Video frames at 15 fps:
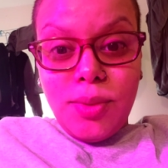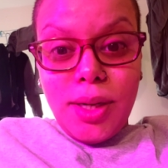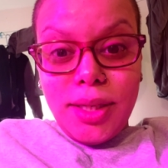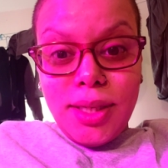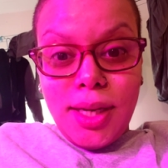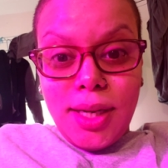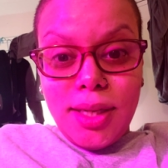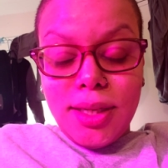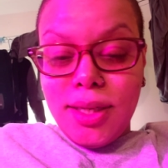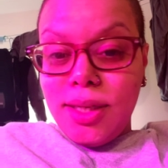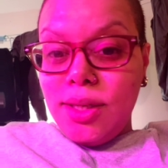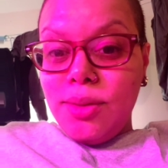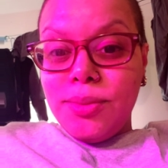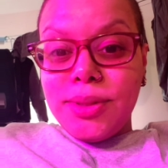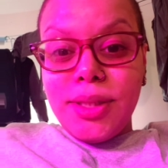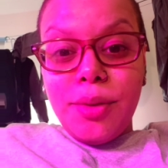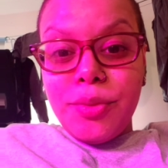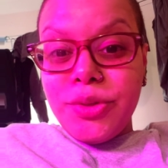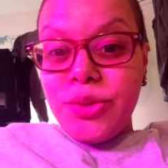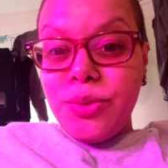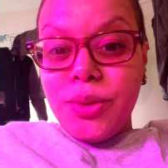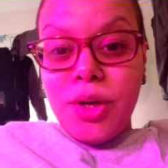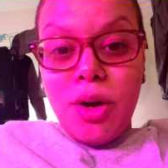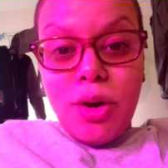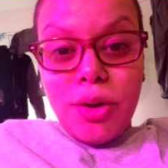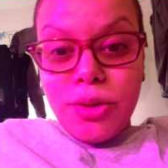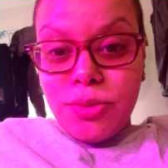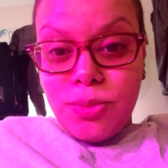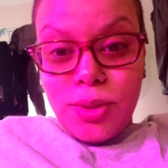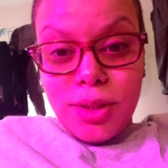whatnot when they were doing
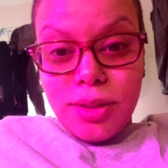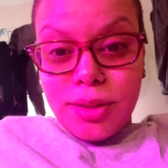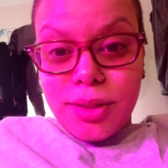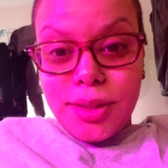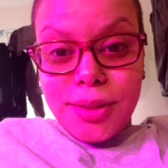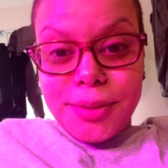hard work.